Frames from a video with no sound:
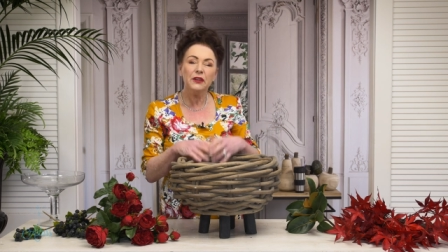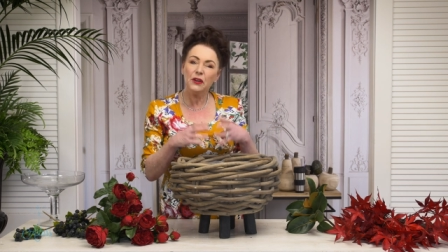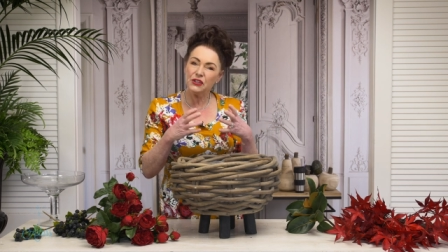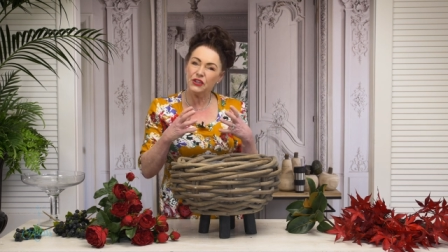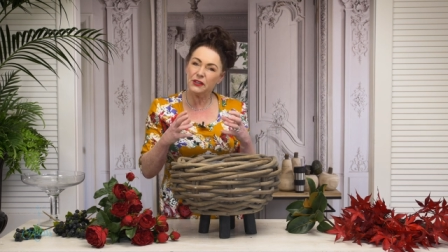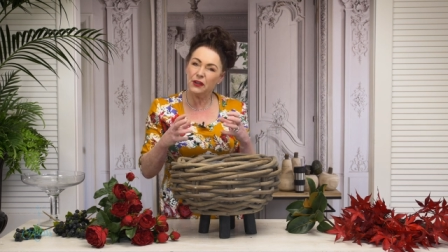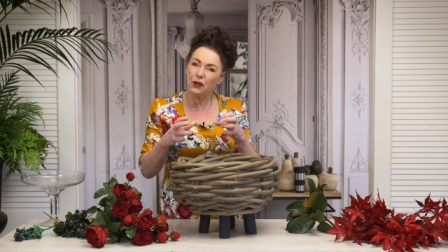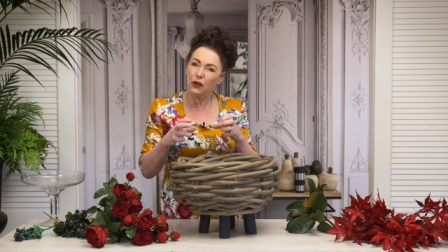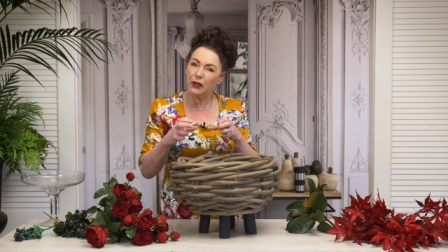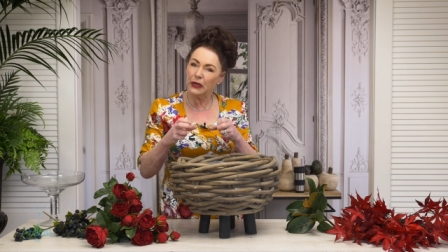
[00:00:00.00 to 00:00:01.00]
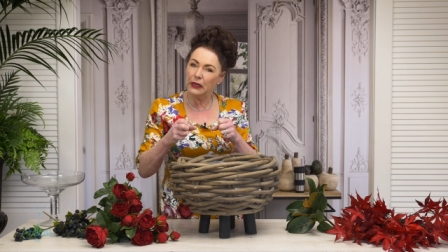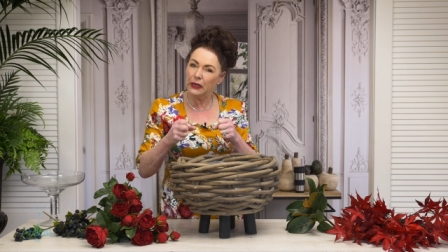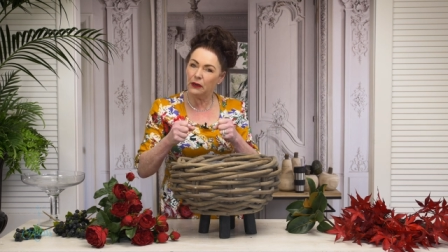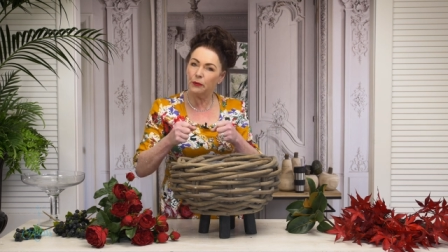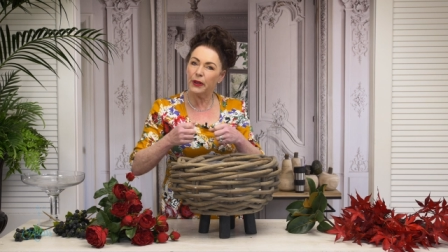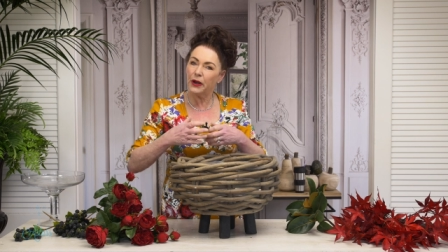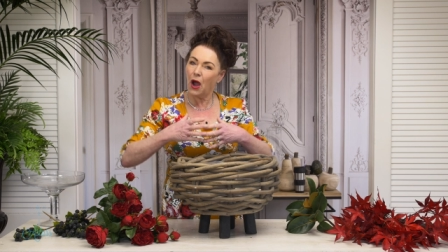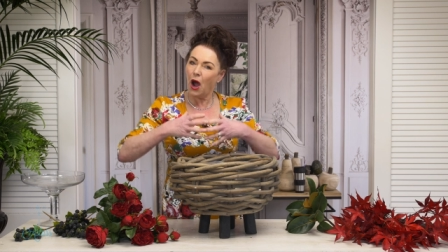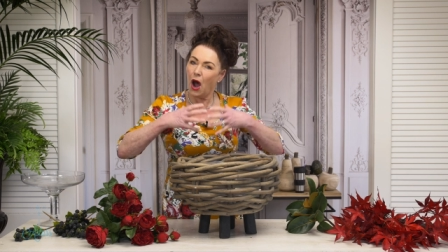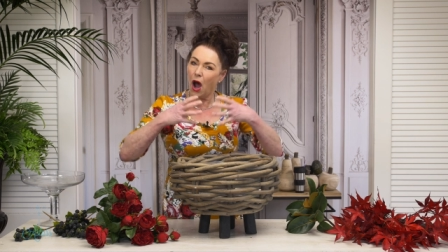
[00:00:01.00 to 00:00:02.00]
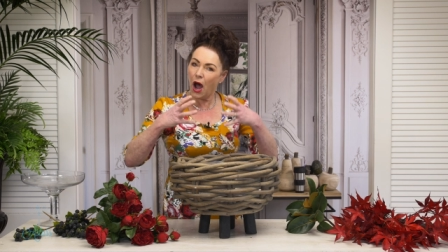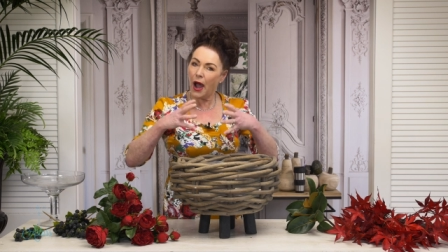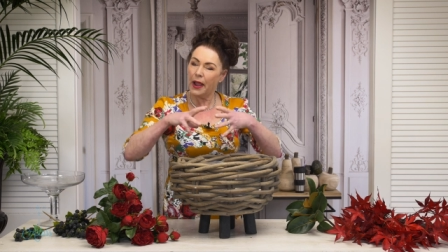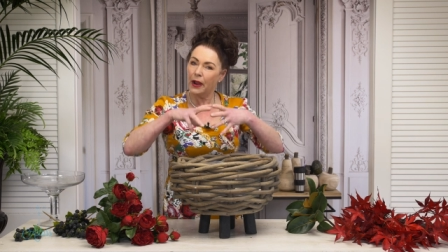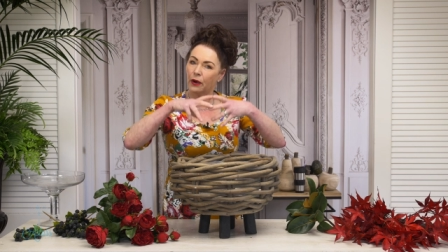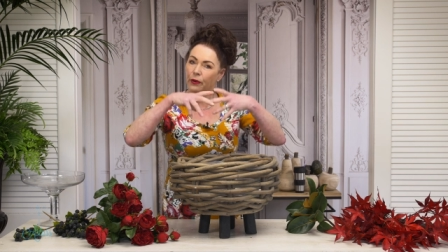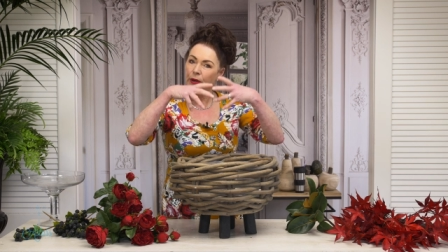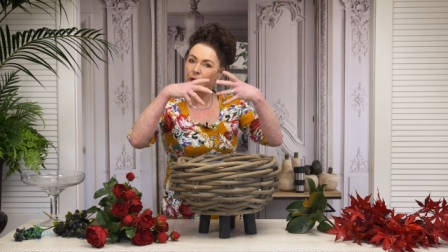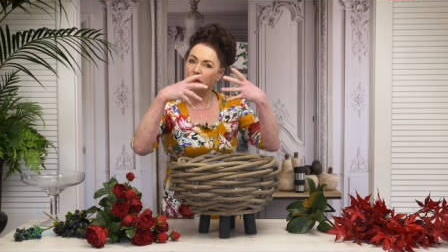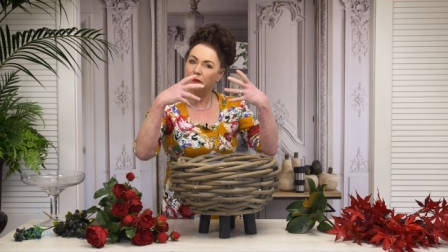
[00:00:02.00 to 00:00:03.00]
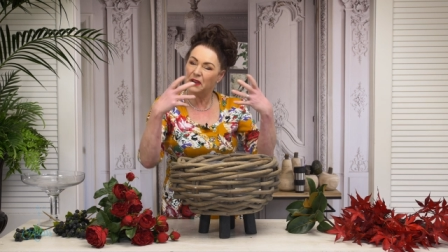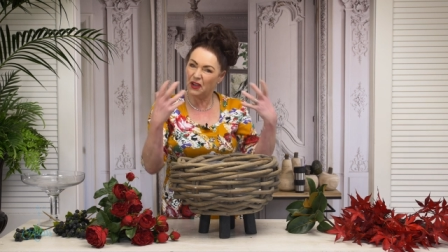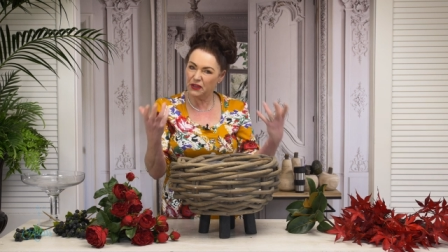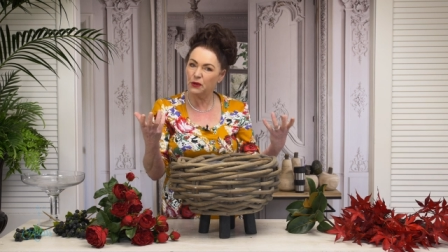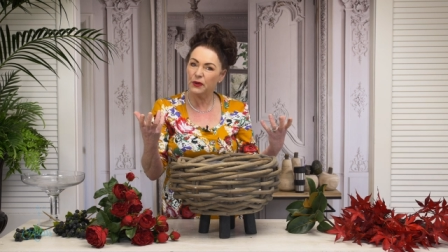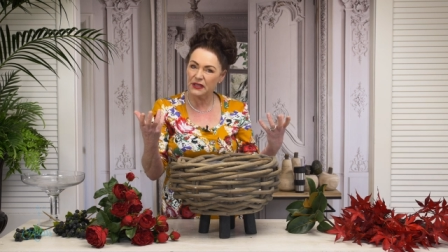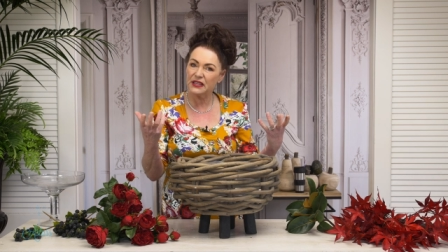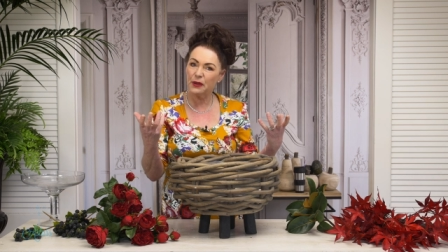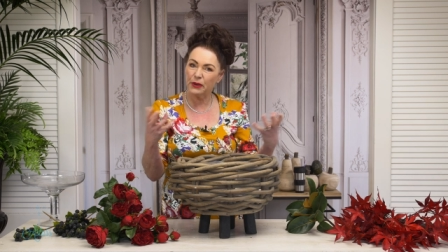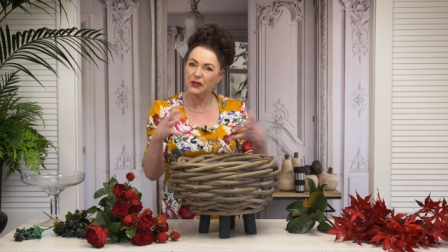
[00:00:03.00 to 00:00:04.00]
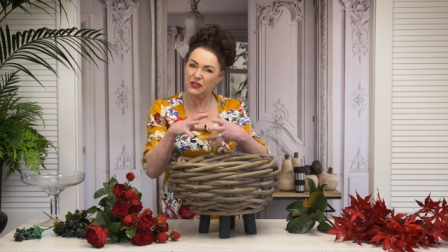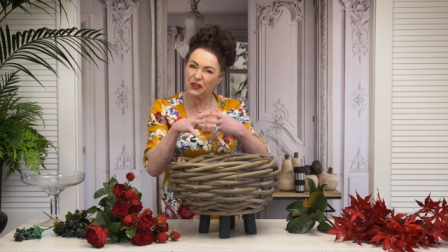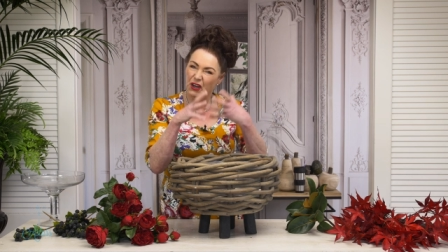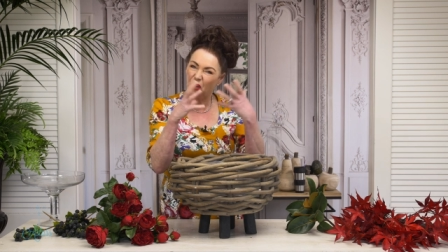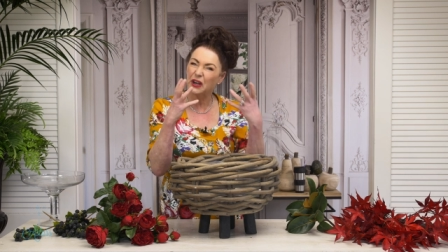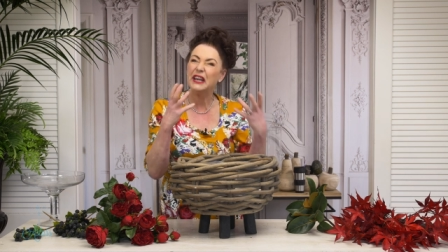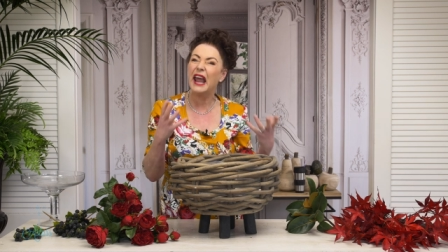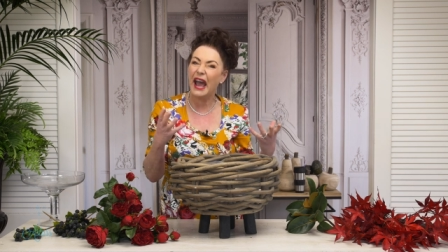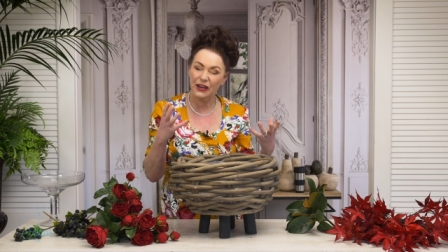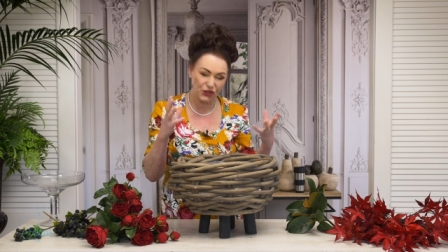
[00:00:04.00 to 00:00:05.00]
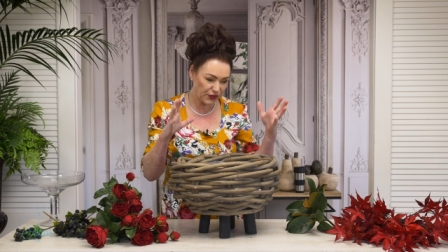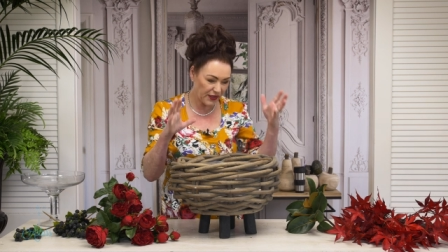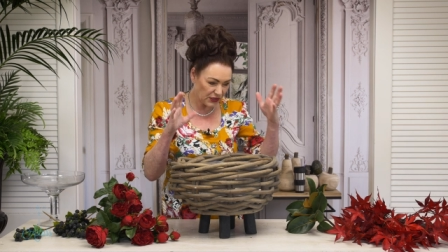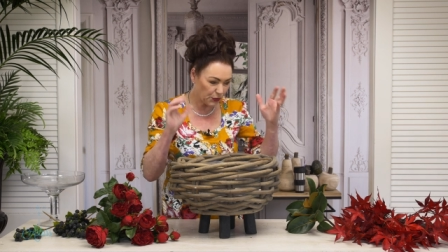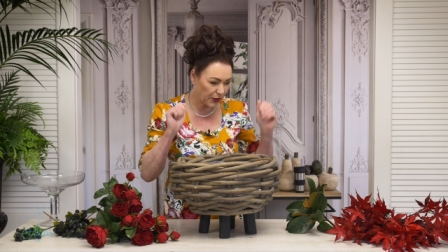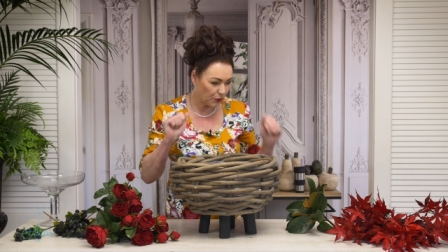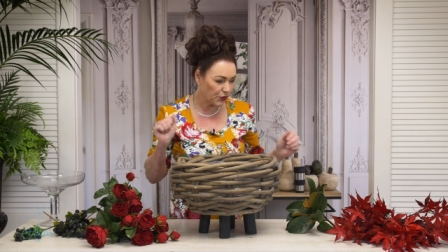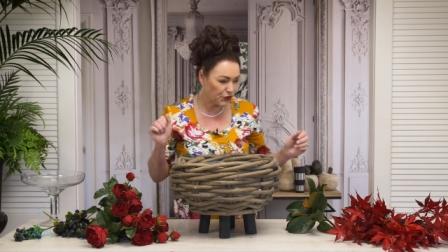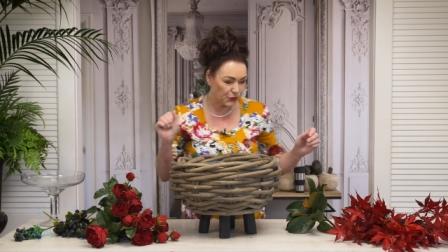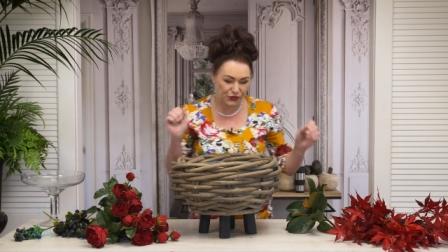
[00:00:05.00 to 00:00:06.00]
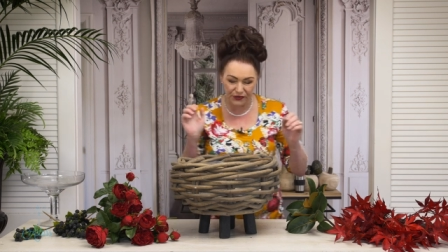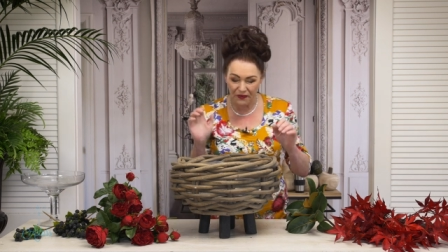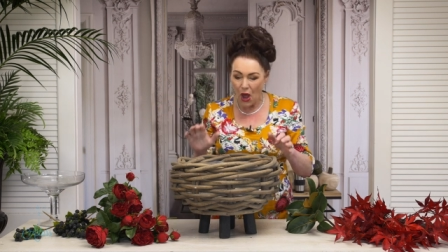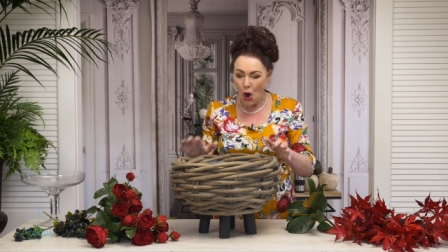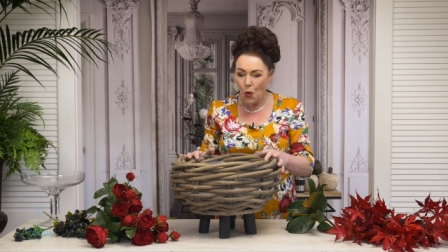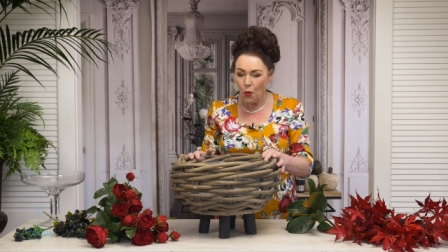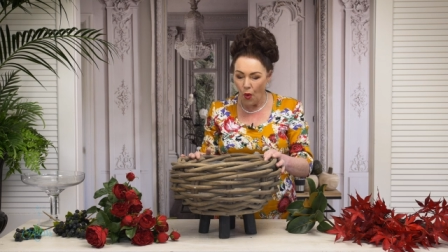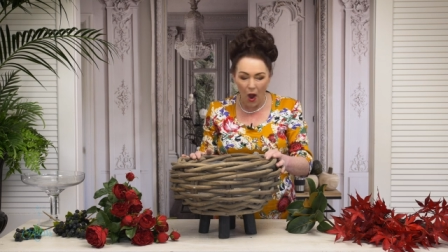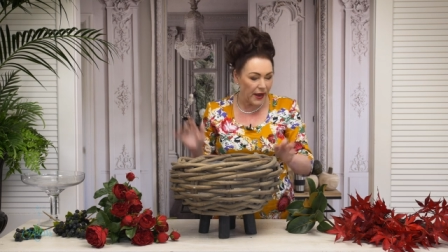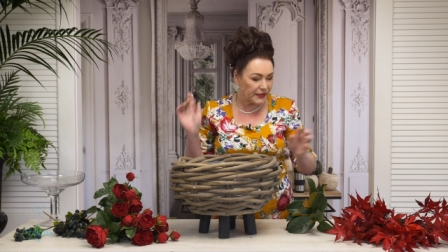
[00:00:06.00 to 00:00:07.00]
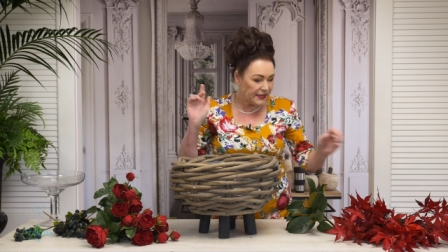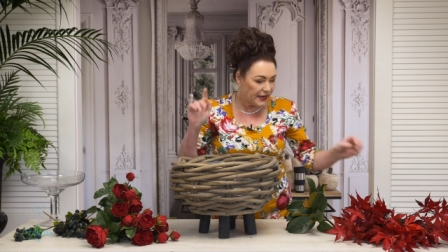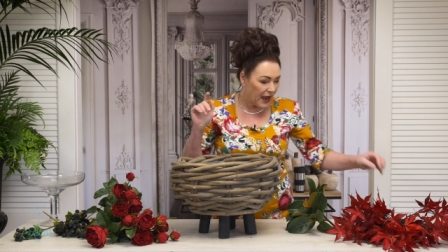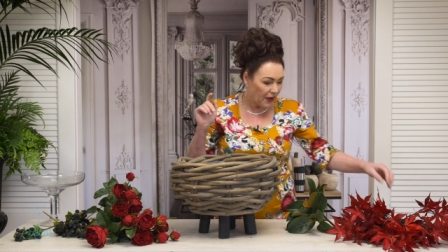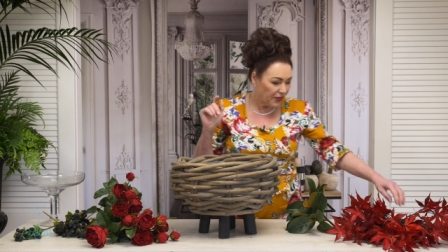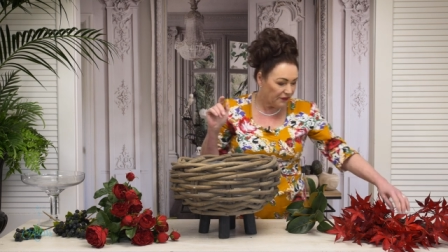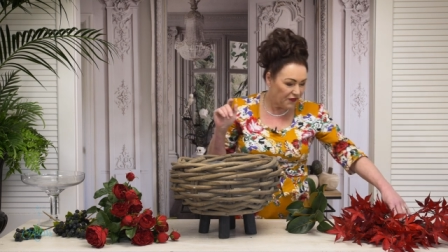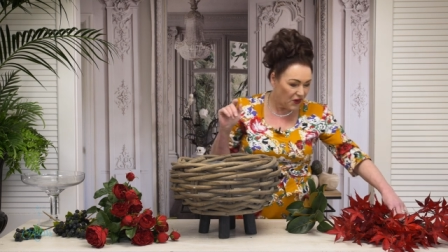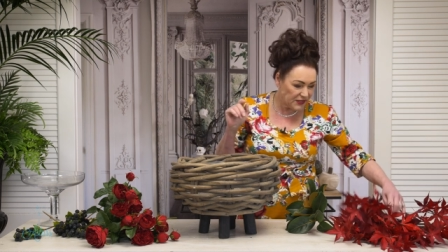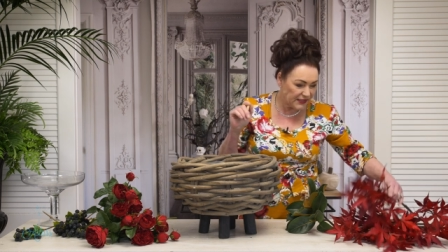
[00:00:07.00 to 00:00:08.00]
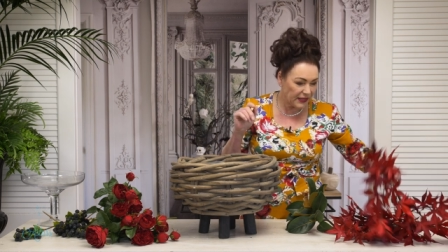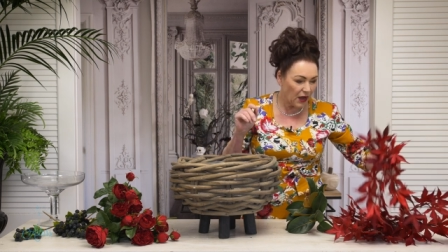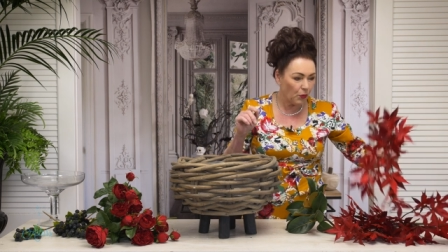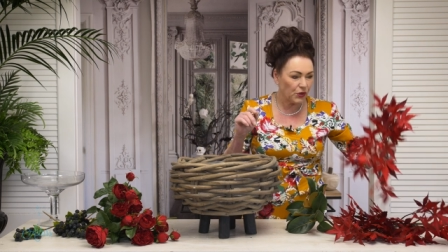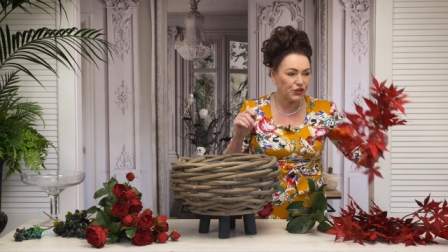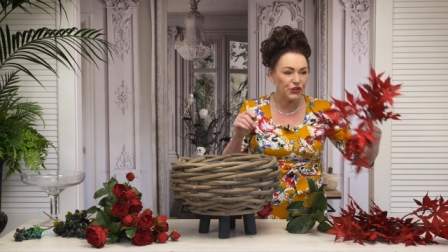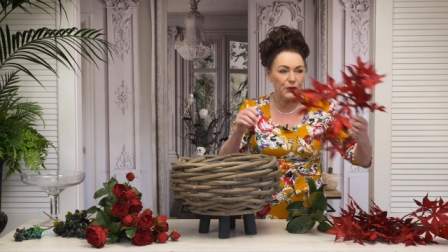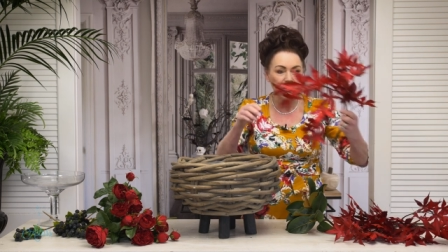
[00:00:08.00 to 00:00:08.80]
No, it's just gonna look a little bit higher and, yeah, I do wanna say big. It's gonna look larger. That's what I want to achieve. Right, now, the first thing I want to do